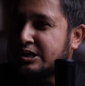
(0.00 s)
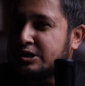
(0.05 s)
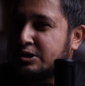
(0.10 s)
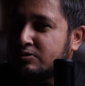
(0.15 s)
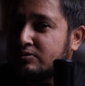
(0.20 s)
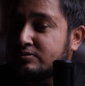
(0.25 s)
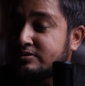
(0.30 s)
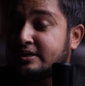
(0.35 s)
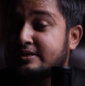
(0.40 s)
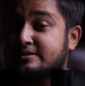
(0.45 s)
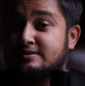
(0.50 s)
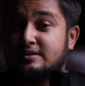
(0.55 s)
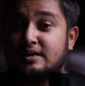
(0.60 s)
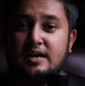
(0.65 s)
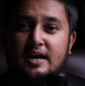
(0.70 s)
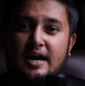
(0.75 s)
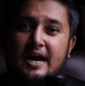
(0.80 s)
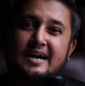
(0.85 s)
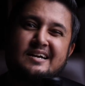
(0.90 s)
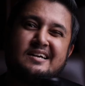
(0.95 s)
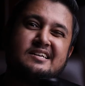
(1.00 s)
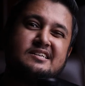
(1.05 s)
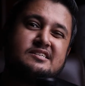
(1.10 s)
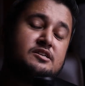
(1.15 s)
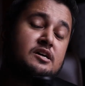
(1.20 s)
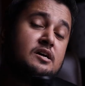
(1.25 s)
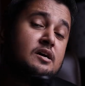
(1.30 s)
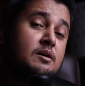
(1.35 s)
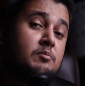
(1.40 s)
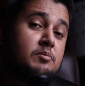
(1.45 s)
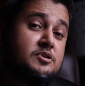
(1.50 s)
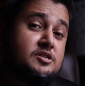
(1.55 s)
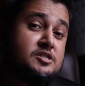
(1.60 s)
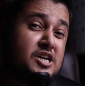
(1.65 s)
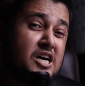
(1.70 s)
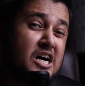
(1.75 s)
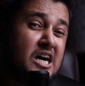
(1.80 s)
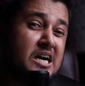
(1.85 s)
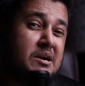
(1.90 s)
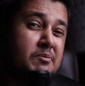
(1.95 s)
do this. At least
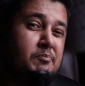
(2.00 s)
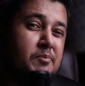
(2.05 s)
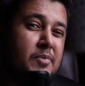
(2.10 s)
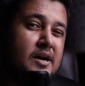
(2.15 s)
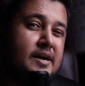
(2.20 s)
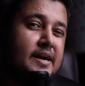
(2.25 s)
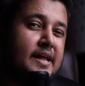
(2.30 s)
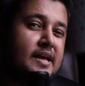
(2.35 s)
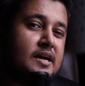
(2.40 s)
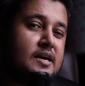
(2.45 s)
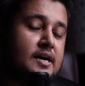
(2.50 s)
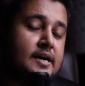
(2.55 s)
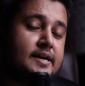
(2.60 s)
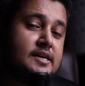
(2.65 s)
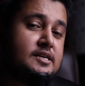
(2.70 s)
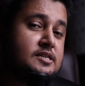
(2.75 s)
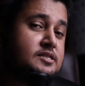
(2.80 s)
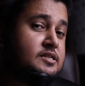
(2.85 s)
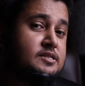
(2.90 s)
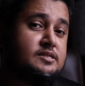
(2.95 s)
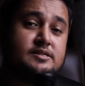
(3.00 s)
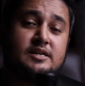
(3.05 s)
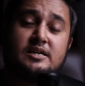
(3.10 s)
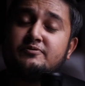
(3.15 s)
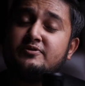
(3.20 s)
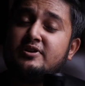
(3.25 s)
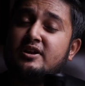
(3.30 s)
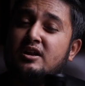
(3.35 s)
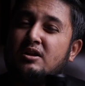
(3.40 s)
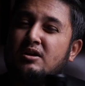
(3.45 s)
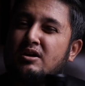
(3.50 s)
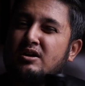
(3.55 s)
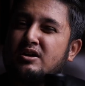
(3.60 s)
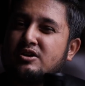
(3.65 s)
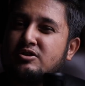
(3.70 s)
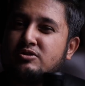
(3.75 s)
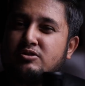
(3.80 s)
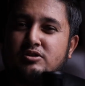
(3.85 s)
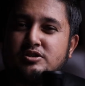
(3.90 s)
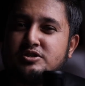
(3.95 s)
start building connections that will
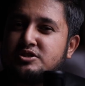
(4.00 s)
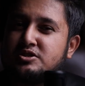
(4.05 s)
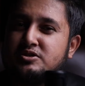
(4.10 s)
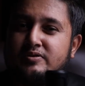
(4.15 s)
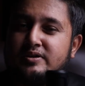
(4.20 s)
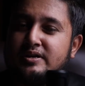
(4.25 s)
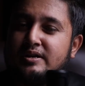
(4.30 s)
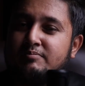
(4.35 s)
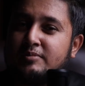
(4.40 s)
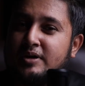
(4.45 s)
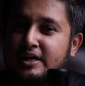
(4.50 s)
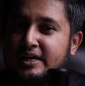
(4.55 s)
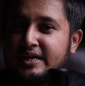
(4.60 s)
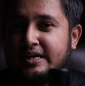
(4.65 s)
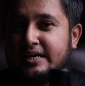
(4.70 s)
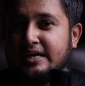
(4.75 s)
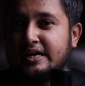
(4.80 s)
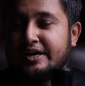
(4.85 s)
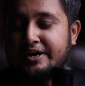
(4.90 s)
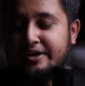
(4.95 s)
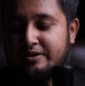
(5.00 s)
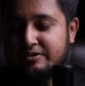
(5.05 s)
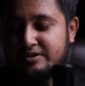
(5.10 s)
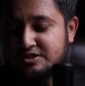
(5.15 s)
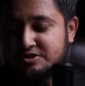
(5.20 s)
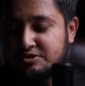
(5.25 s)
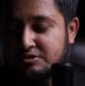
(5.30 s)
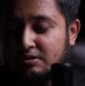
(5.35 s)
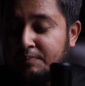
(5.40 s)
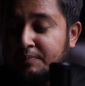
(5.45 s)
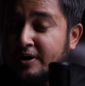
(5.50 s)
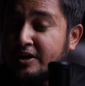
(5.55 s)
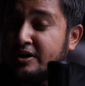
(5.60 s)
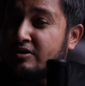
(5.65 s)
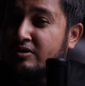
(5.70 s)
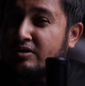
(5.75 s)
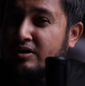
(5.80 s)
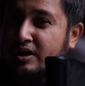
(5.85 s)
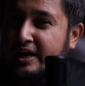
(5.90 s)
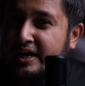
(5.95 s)
not cost you any money. You just open
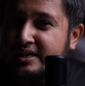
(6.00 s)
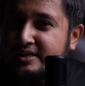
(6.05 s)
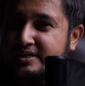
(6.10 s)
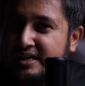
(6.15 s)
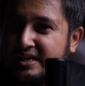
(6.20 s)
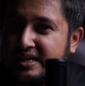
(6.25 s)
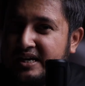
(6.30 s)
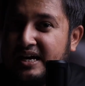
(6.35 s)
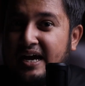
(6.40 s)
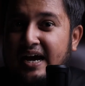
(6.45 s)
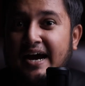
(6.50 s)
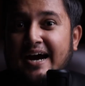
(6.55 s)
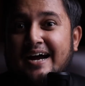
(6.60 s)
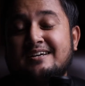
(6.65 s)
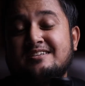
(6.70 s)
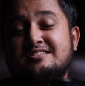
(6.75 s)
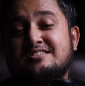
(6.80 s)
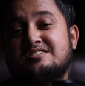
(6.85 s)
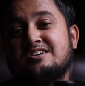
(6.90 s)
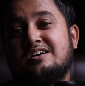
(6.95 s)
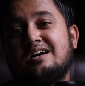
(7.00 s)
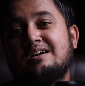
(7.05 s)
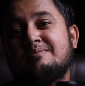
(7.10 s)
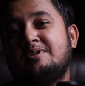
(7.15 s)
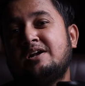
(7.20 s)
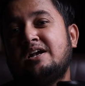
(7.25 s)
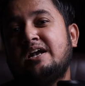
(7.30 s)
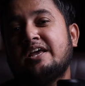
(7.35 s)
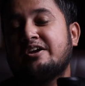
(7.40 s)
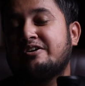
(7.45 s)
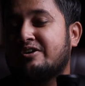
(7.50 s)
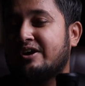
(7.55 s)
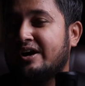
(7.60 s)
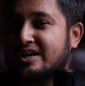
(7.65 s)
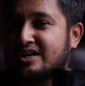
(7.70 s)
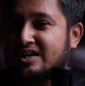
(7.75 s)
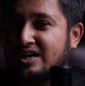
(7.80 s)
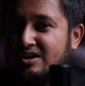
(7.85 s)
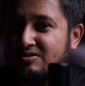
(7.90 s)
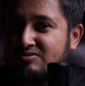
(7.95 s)
your LinkedIn and start building your
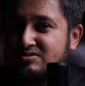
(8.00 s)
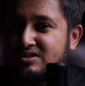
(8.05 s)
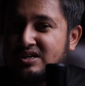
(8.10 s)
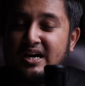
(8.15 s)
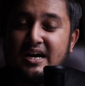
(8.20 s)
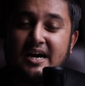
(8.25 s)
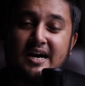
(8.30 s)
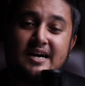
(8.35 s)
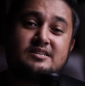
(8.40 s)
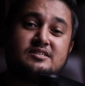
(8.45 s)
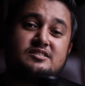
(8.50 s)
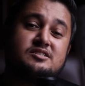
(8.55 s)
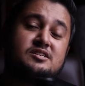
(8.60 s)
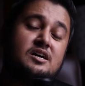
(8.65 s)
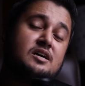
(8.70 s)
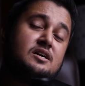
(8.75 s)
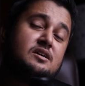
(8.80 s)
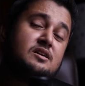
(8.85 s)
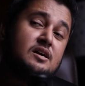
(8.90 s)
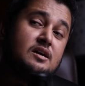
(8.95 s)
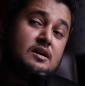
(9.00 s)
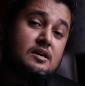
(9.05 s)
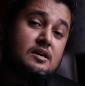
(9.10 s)
account and start